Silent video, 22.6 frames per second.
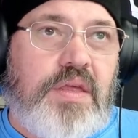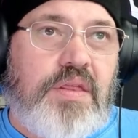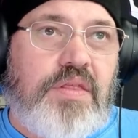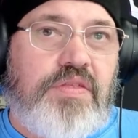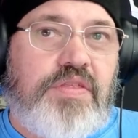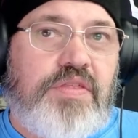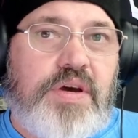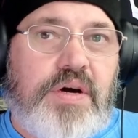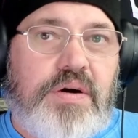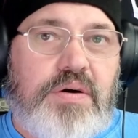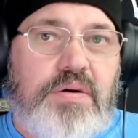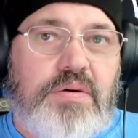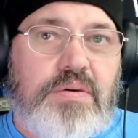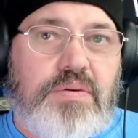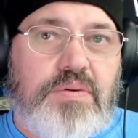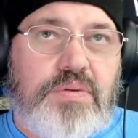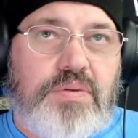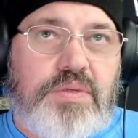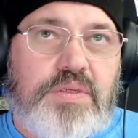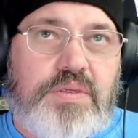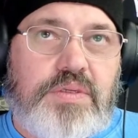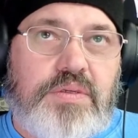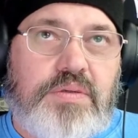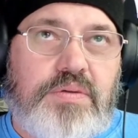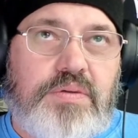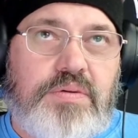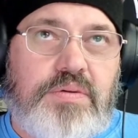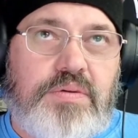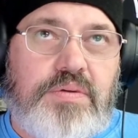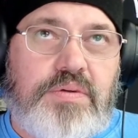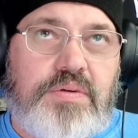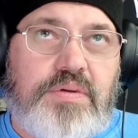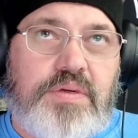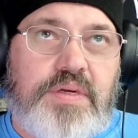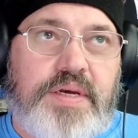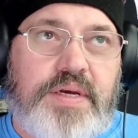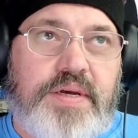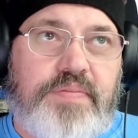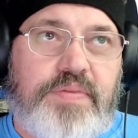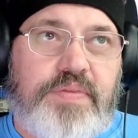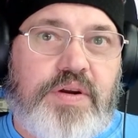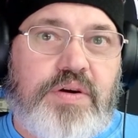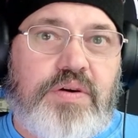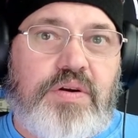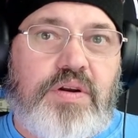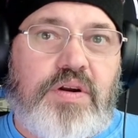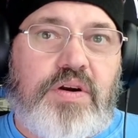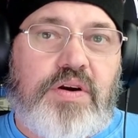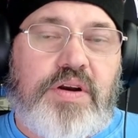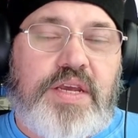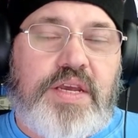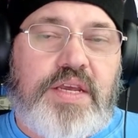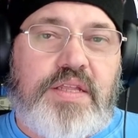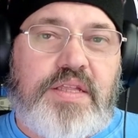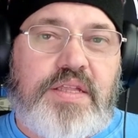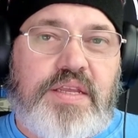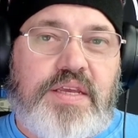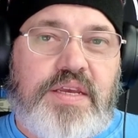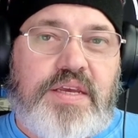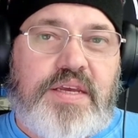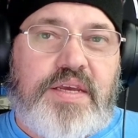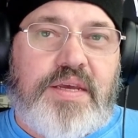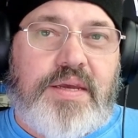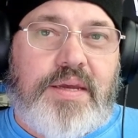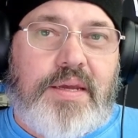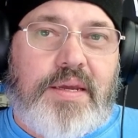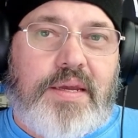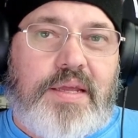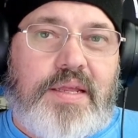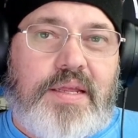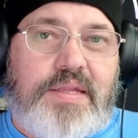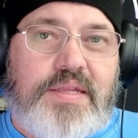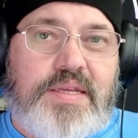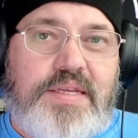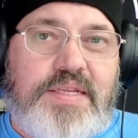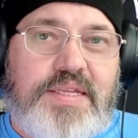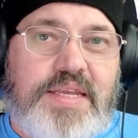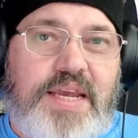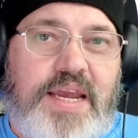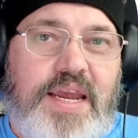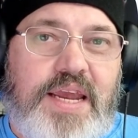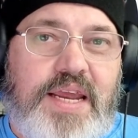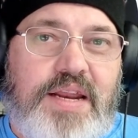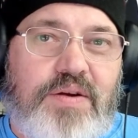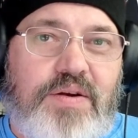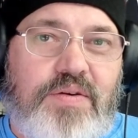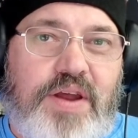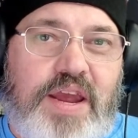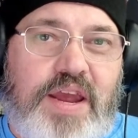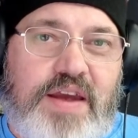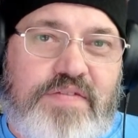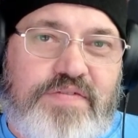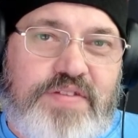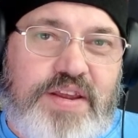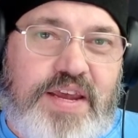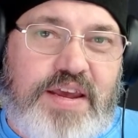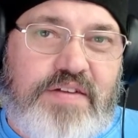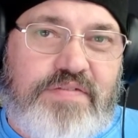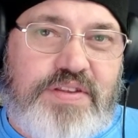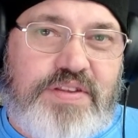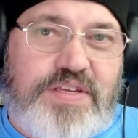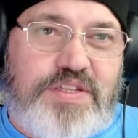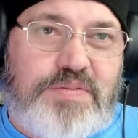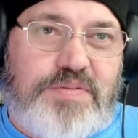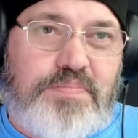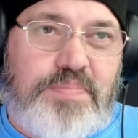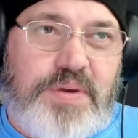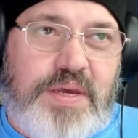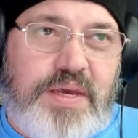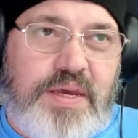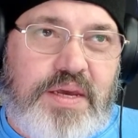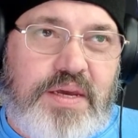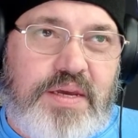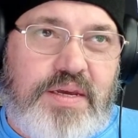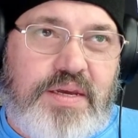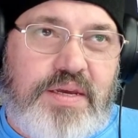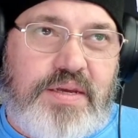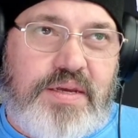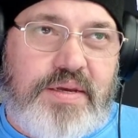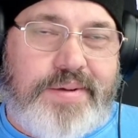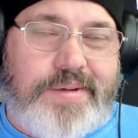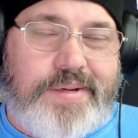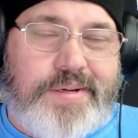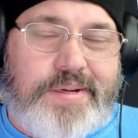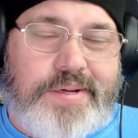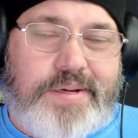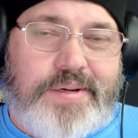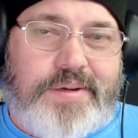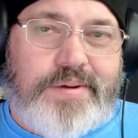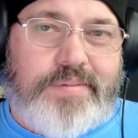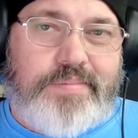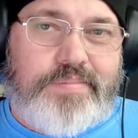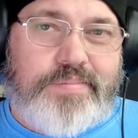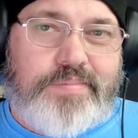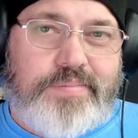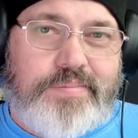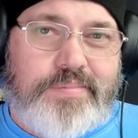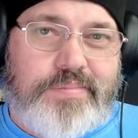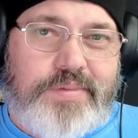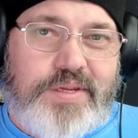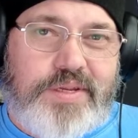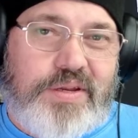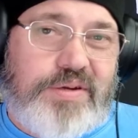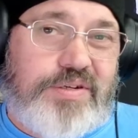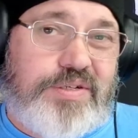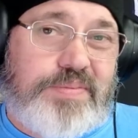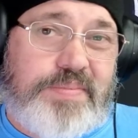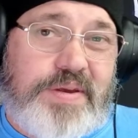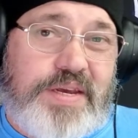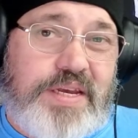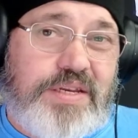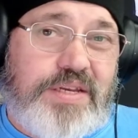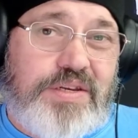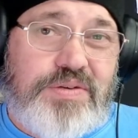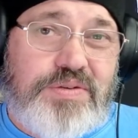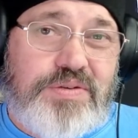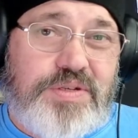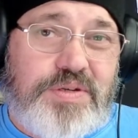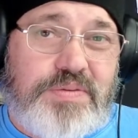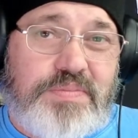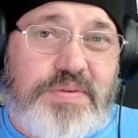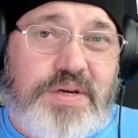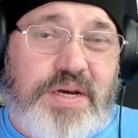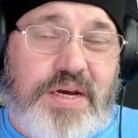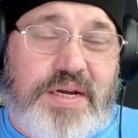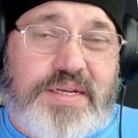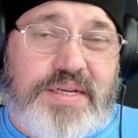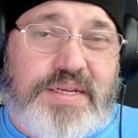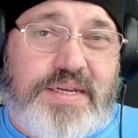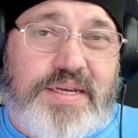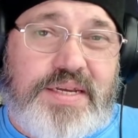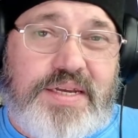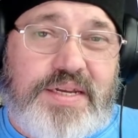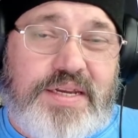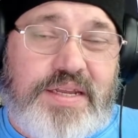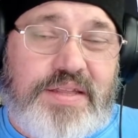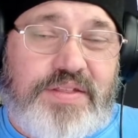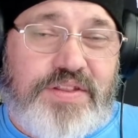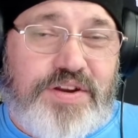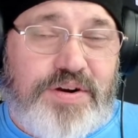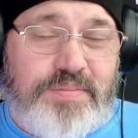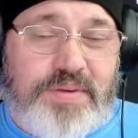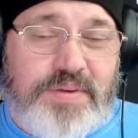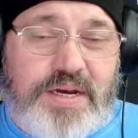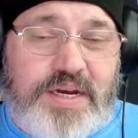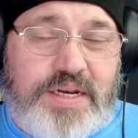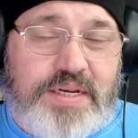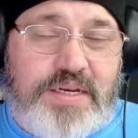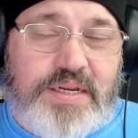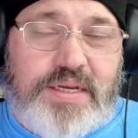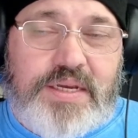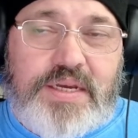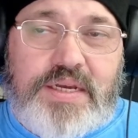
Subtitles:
They're learning that they don't have to have these big, they're just making YouTube content in their mind.